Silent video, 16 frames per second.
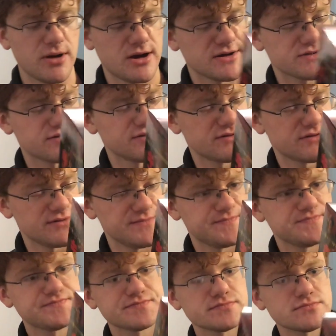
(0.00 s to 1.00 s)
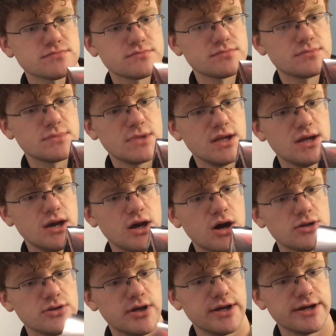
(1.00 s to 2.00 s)
boxes.
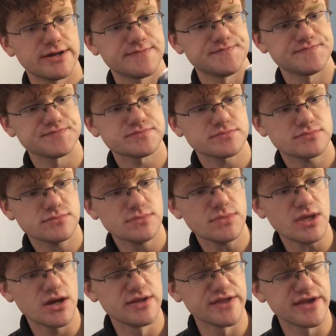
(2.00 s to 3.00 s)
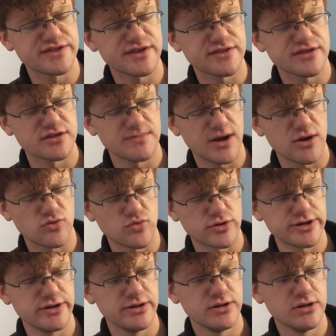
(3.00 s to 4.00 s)
Like, and they said something about
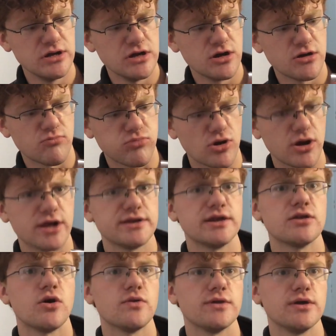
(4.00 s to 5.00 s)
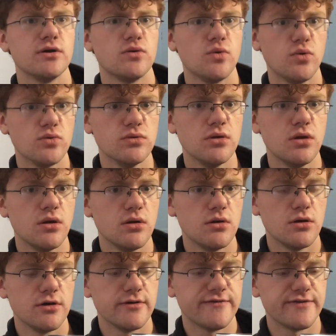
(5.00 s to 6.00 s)
rebranding all the old
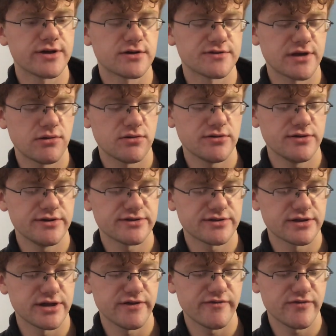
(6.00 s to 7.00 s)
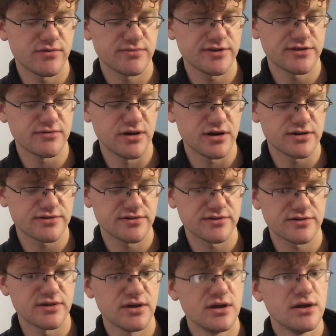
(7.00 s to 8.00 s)
figures they released and give them these
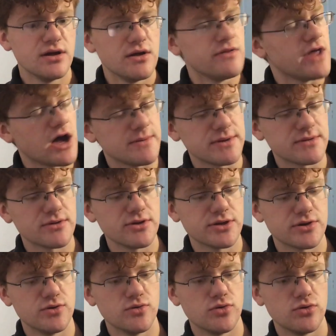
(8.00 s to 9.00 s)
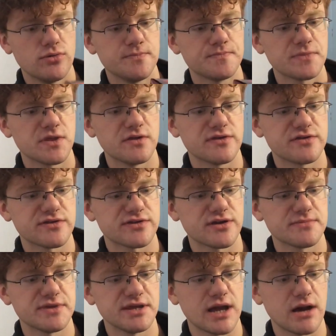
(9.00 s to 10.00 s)
boxes. That'd be really cool. This is
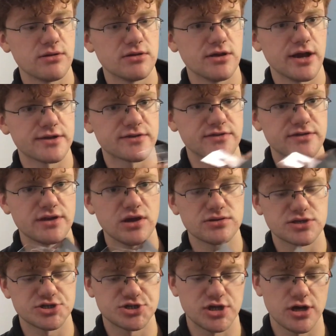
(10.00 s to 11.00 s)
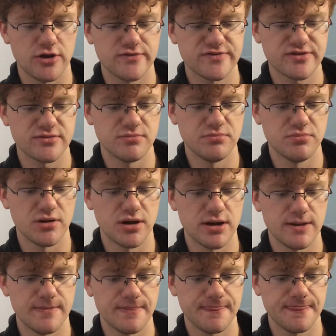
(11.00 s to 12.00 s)
something I would like to see on the shelves,
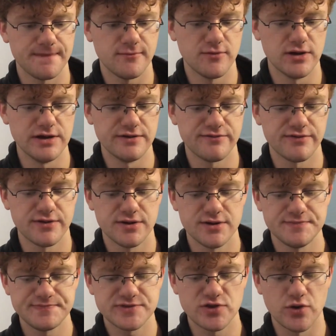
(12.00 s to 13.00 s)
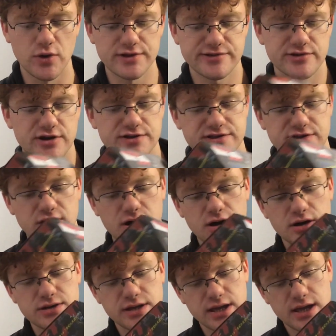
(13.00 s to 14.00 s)
but with Toys R Us
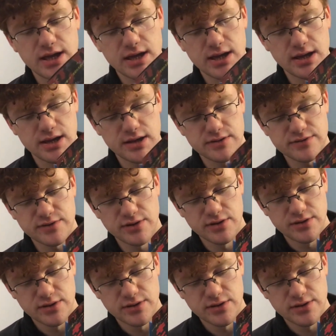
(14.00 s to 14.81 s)
gone and